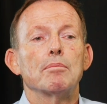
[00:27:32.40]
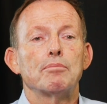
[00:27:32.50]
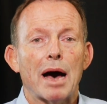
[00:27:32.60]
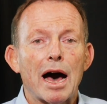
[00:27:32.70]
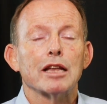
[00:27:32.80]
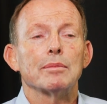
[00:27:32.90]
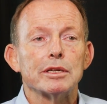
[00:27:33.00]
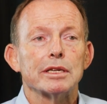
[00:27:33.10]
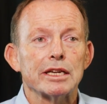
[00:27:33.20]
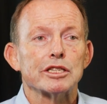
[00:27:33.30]

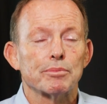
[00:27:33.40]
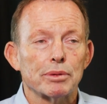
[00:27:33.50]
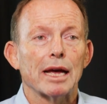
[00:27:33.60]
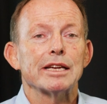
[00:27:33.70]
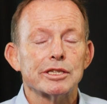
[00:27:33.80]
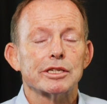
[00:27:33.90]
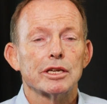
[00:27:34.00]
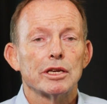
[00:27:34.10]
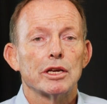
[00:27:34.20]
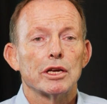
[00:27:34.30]
Parliament is a
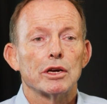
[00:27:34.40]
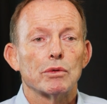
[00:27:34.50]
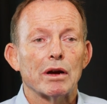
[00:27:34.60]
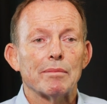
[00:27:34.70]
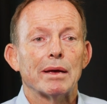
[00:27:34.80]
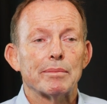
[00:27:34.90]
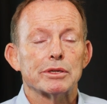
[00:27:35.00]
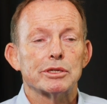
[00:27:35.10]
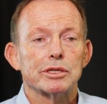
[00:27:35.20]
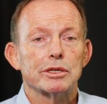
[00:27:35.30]
place where
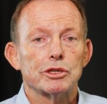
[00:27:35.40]
members